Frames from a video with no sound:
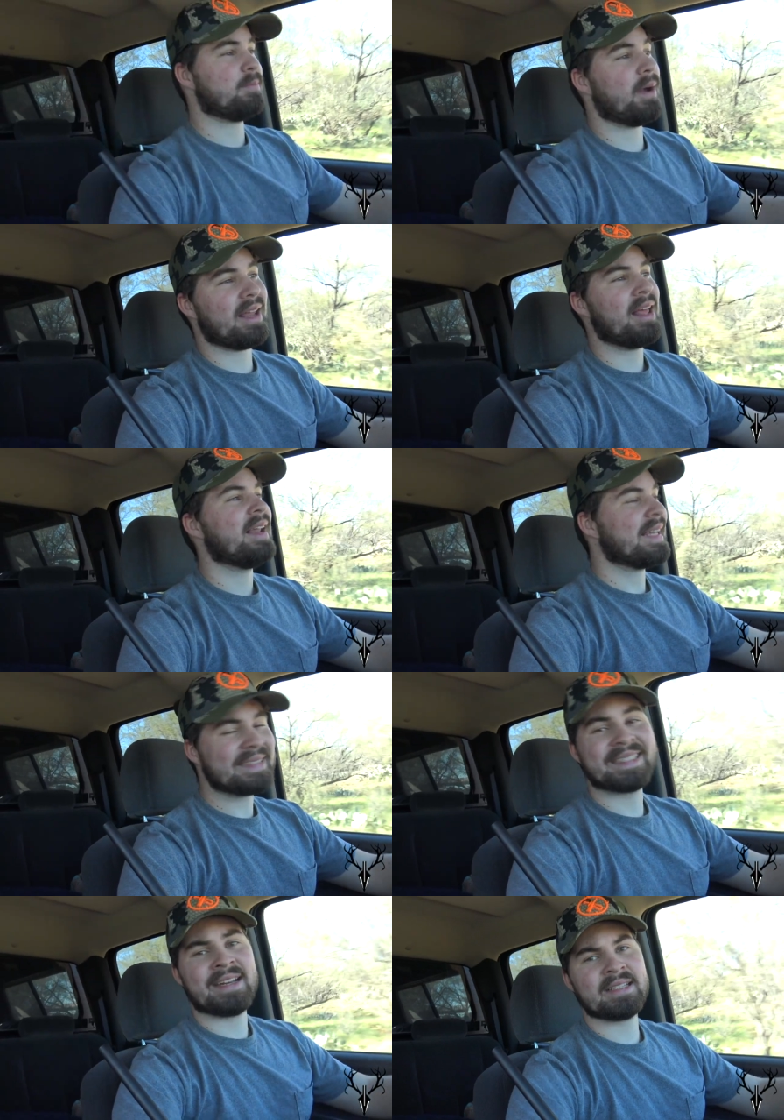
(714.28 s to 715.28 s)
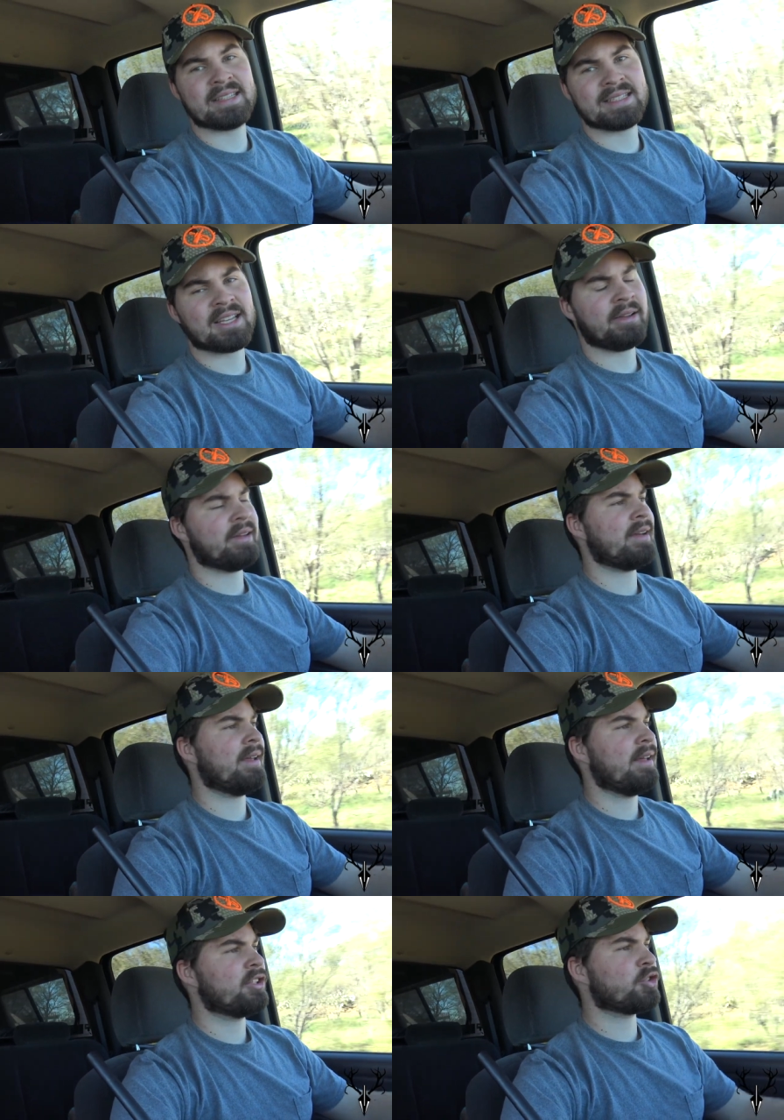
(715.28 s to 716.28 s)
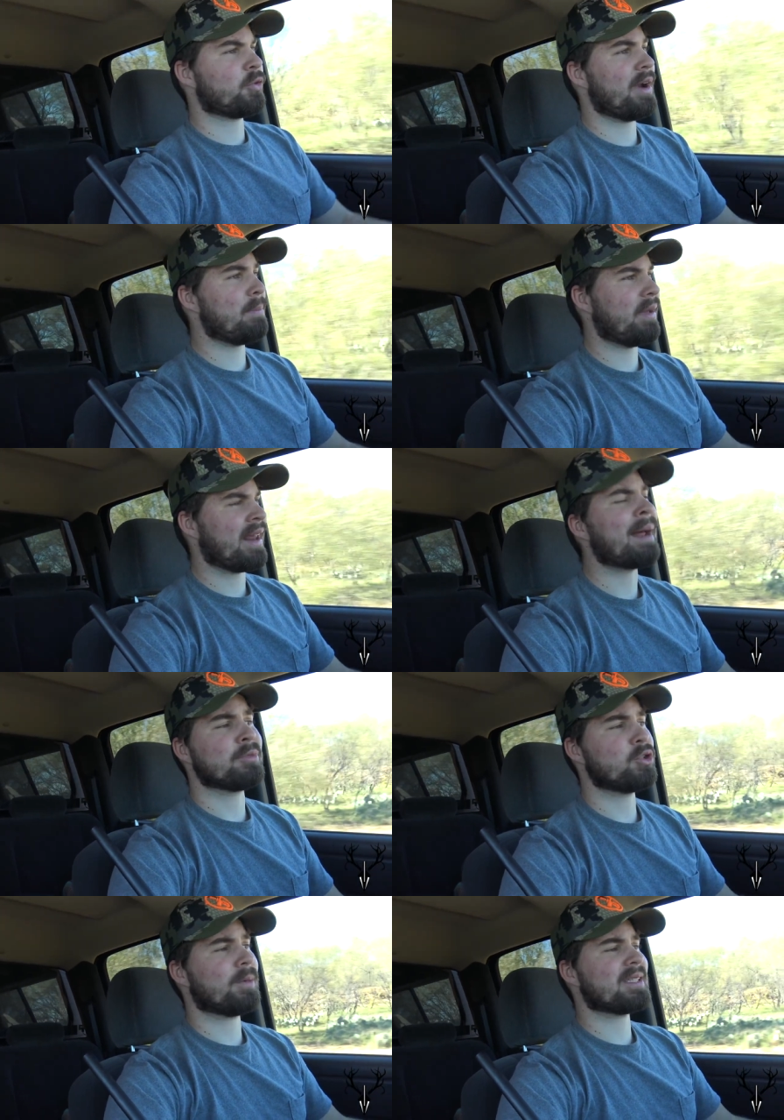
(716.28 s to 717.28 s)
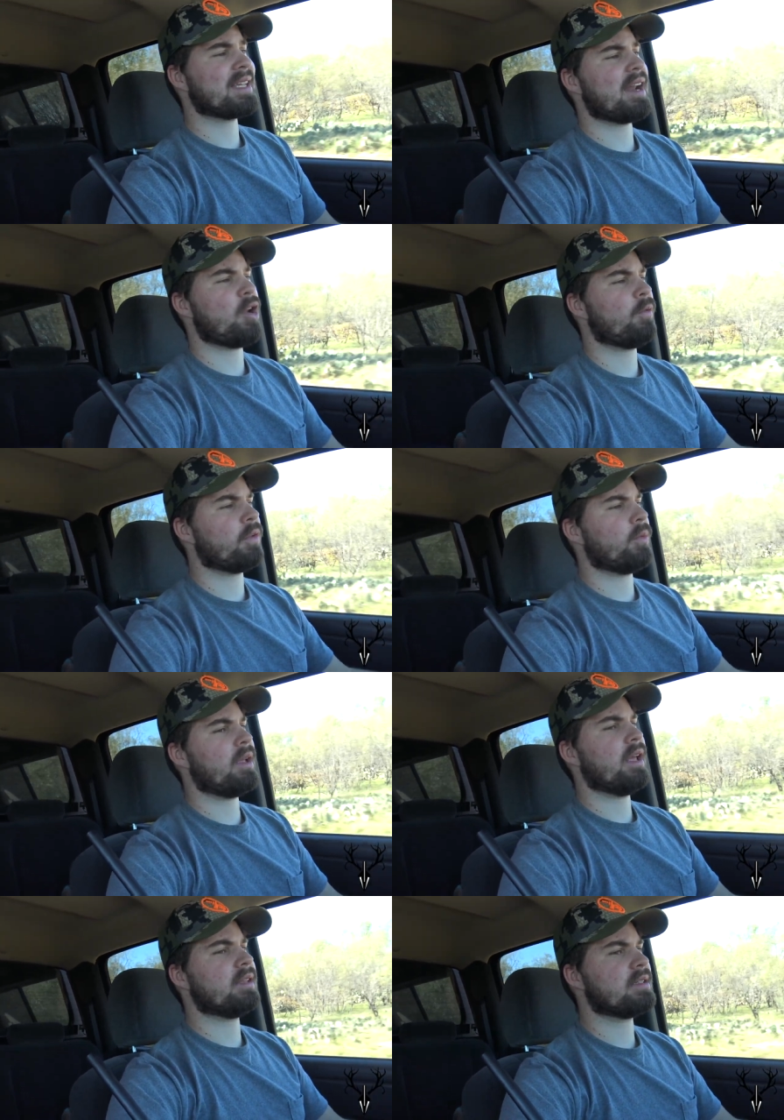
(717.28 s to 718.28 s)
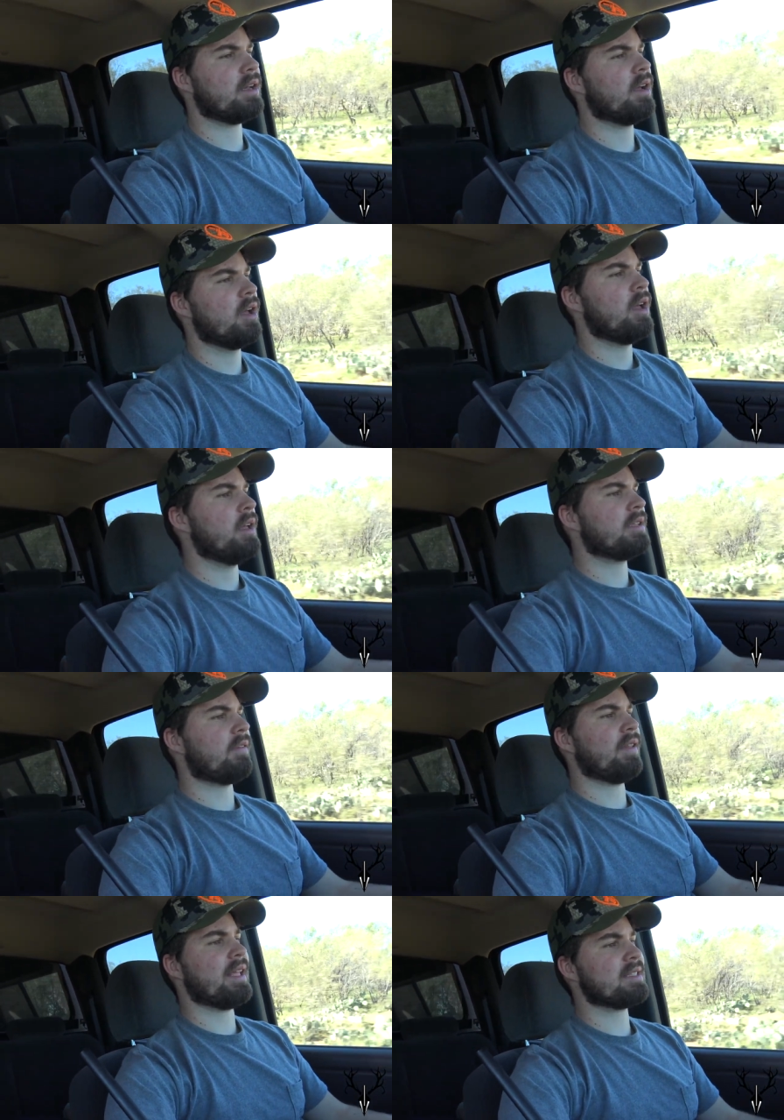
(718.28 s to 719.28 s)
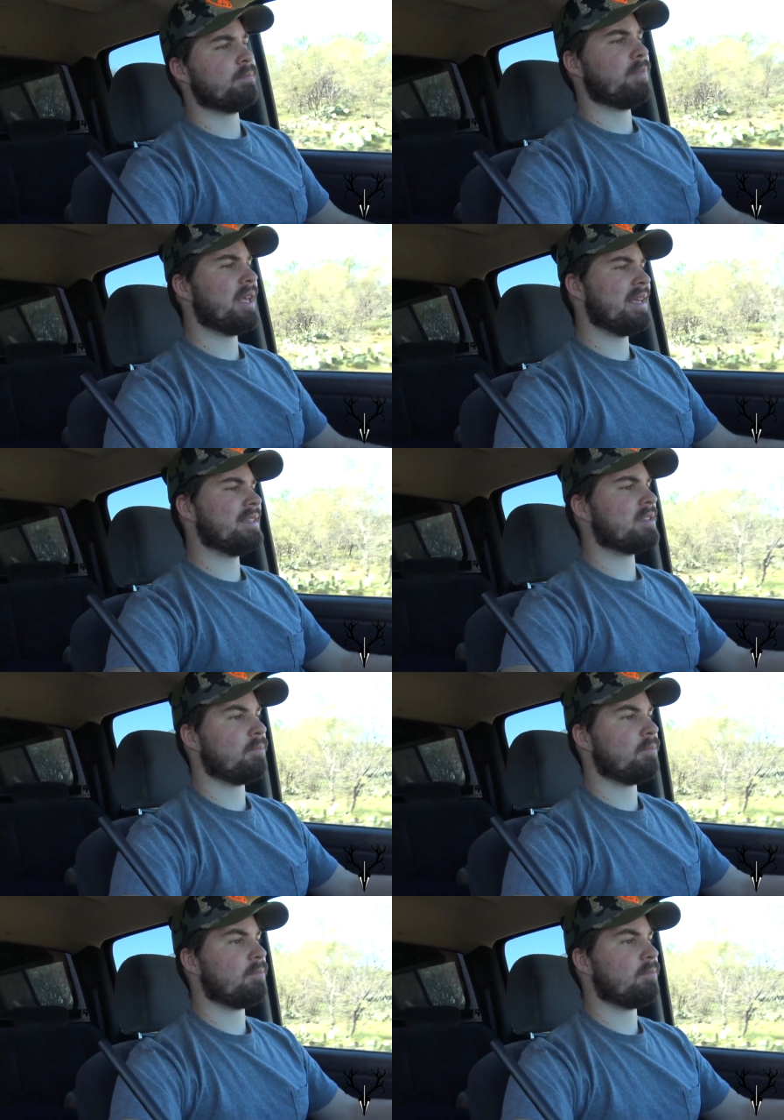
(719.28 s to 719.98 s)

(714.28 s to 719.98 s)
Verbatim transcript: But let's get into this hunting trip. I'm super excited. Hopefully we can get to definitely get some pigs,